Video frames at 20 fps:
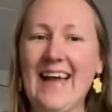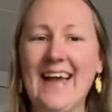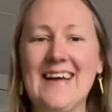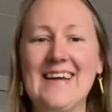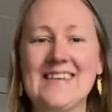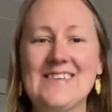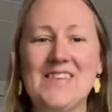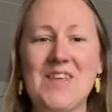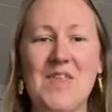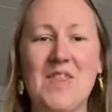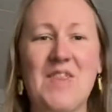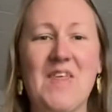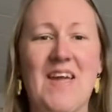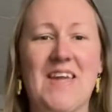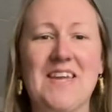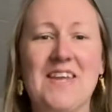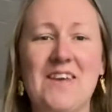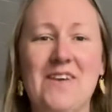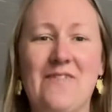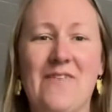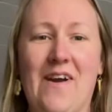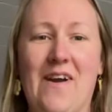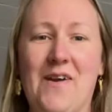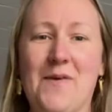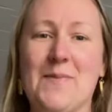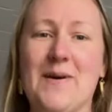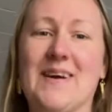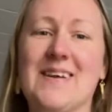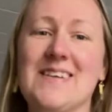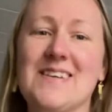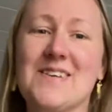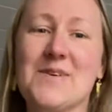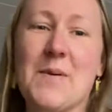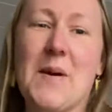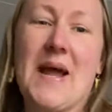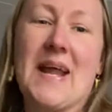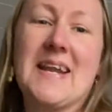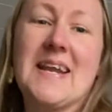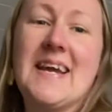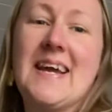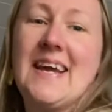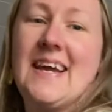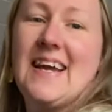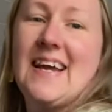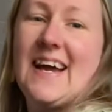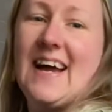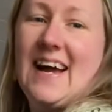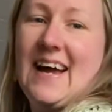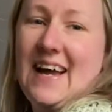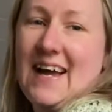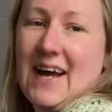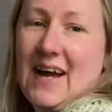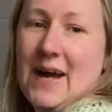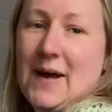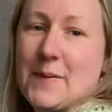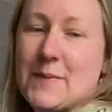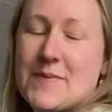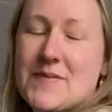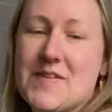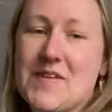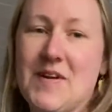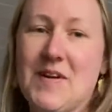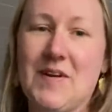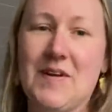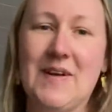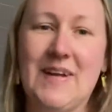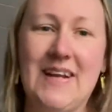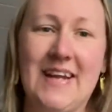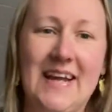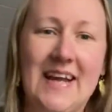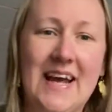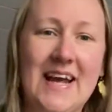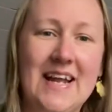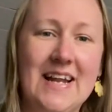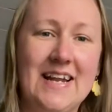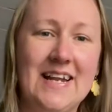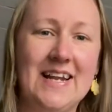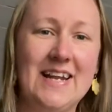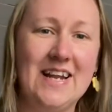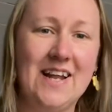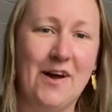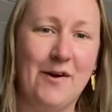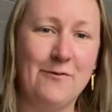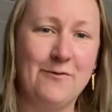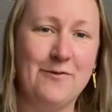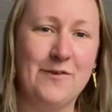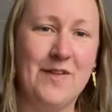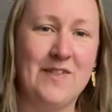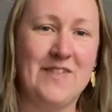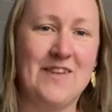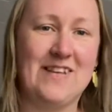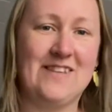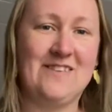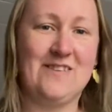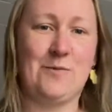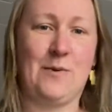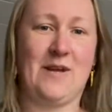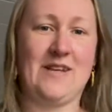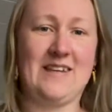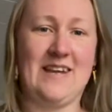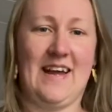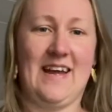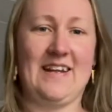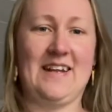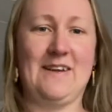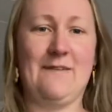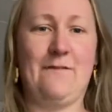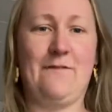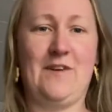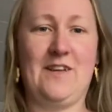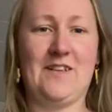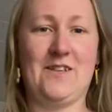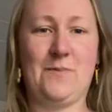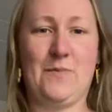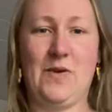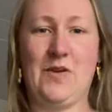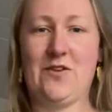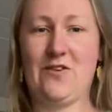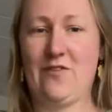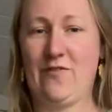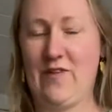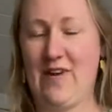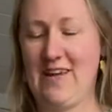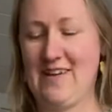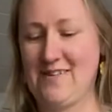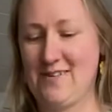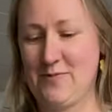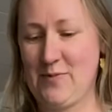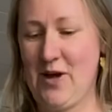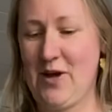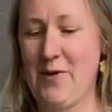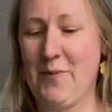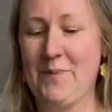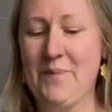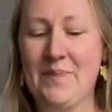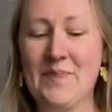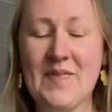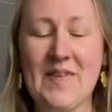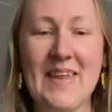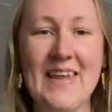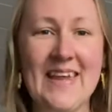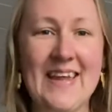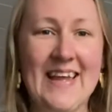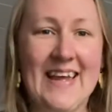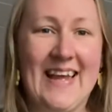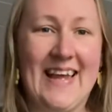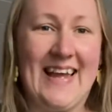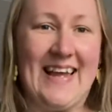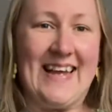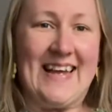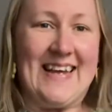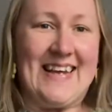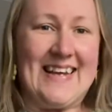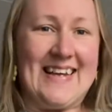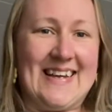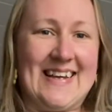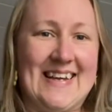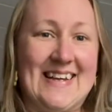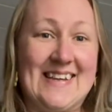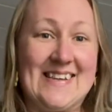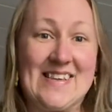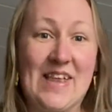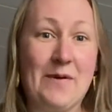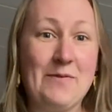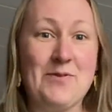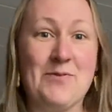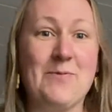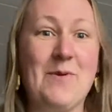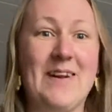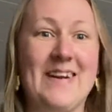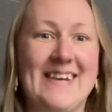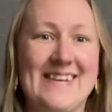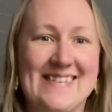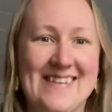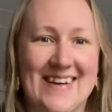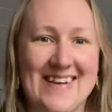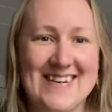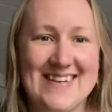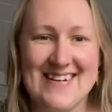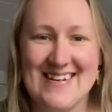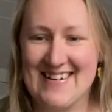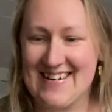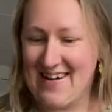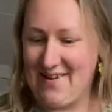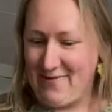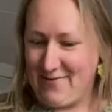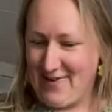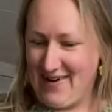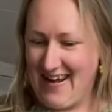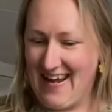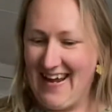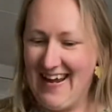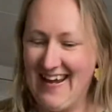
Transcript: So thank you very much, Gwen. I absolutely love this sweater and it fits beautifully as well. So that was one exciting delivery.